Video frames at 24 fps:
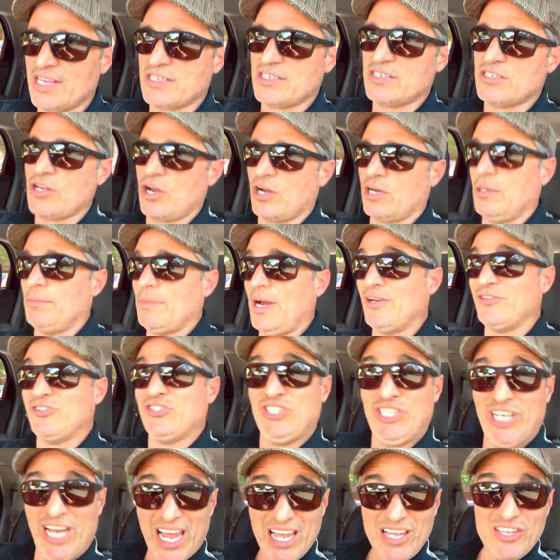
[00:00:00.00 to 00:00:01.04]
S is talking
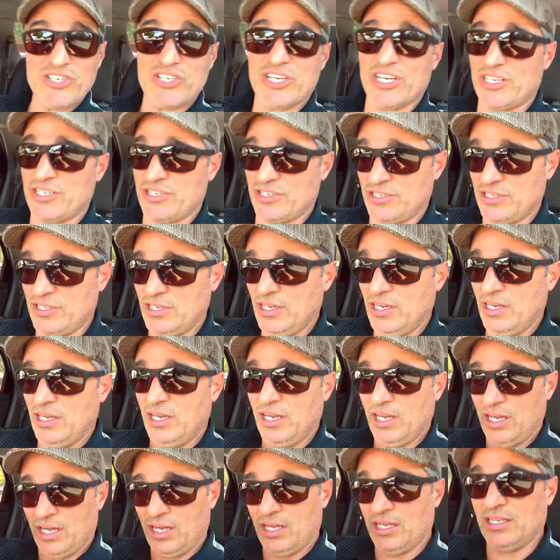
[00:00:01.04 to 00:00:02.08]
about changes
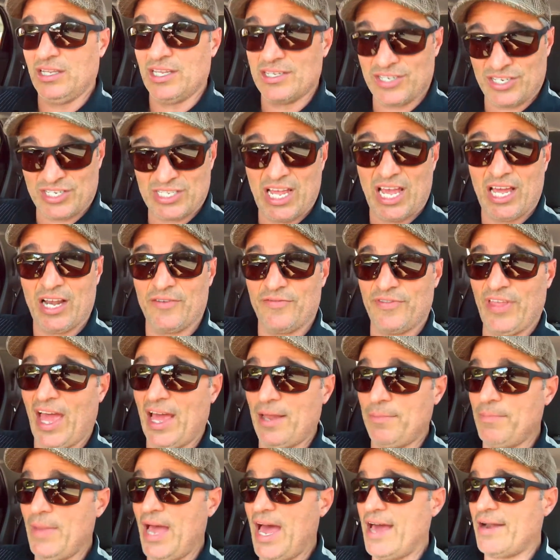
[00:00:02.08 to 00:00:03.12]
in the state of
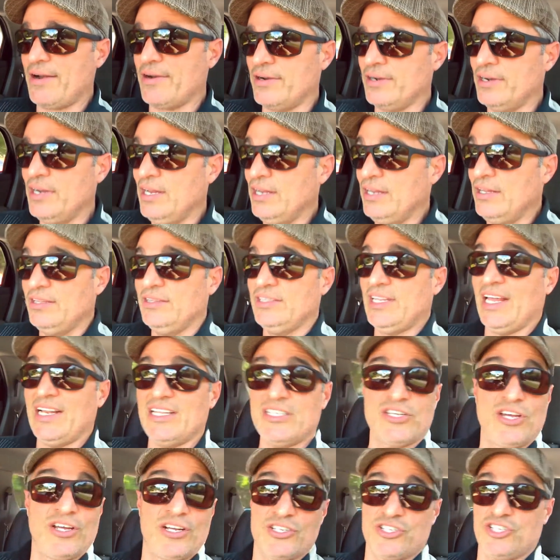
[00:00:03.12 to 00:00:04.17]
that matter,
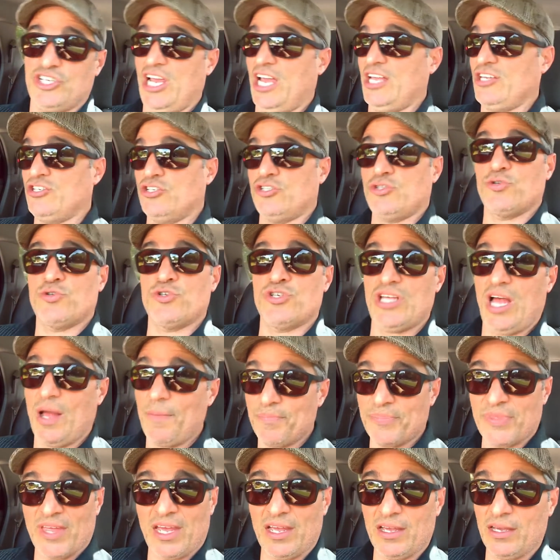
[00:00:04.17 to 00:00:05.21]
then it's going to change to
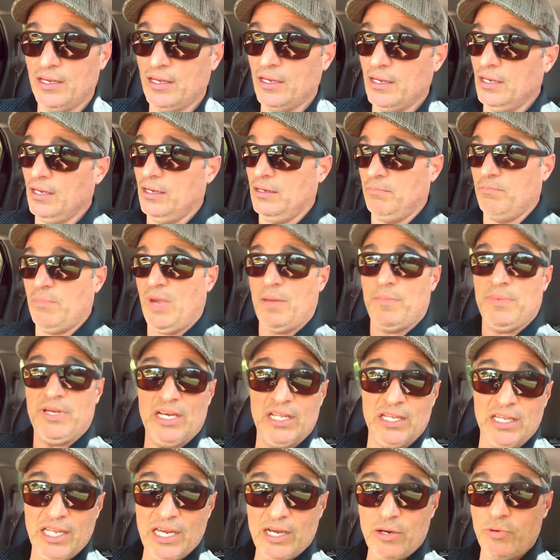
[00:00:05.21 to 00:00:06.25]
something,
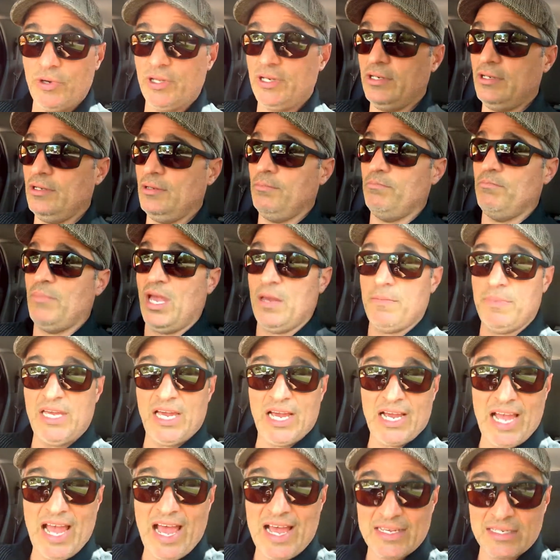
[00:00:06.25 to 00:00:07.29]
maybe a liquid,
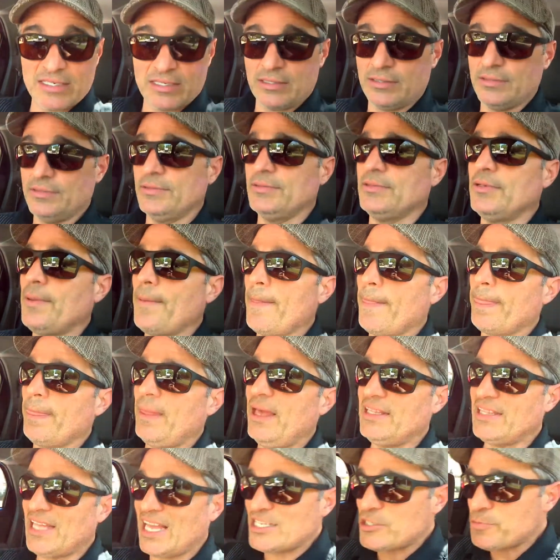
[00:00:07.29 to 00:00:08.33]
maybe a gas.
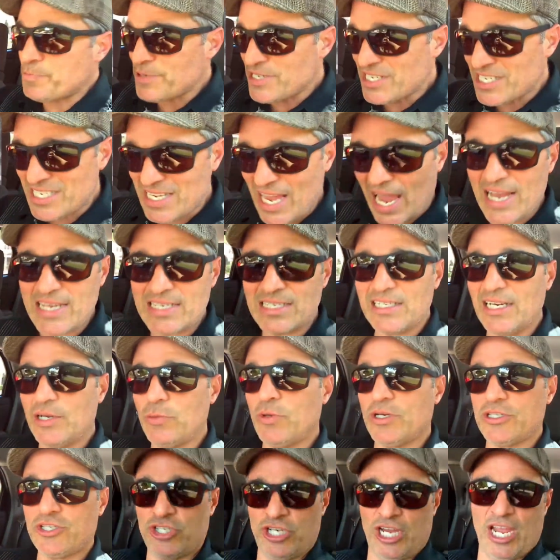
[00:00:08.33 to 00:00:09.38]
And that's
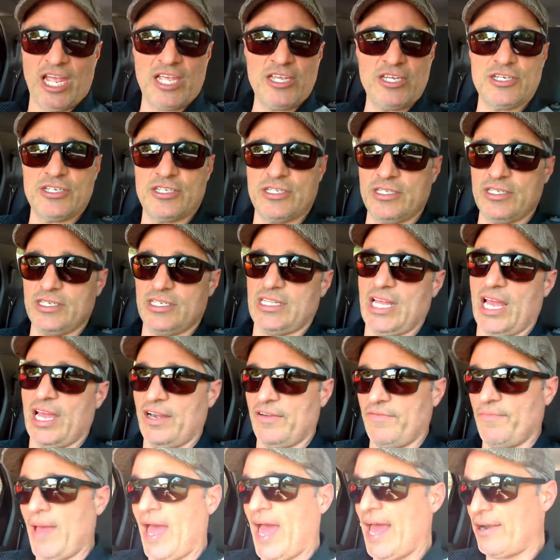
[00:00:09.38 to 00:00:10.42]
precisely what changes in
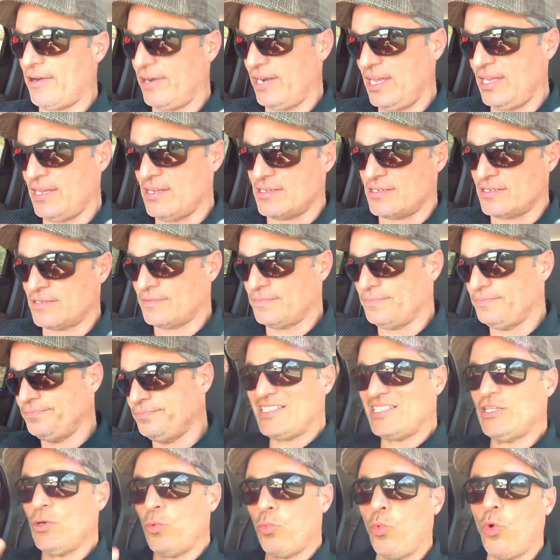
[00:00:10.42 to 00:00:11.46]
state of matter is.
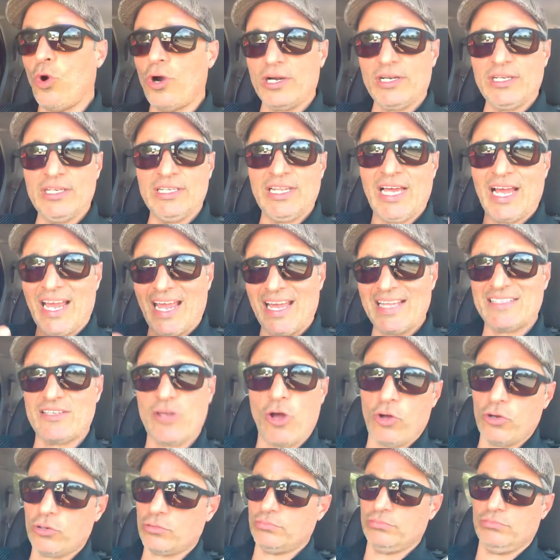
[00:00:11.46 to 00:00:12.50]
It's the wording that
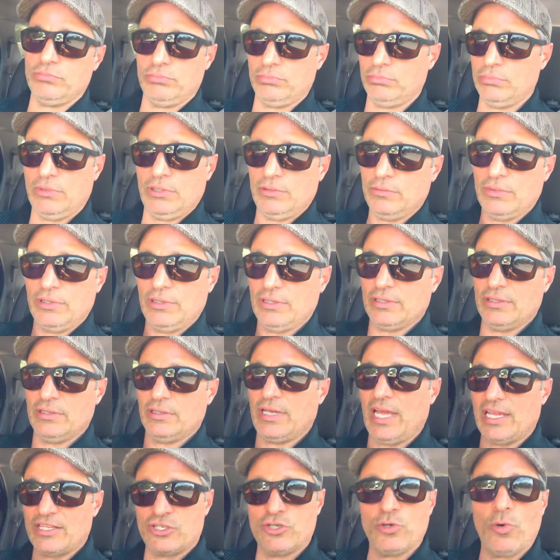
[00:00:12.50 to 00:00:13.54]
gets all
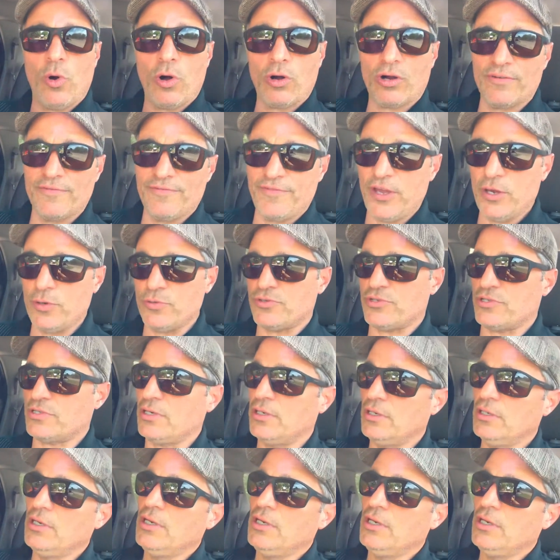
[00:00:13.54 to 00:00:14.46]
gets you all confused.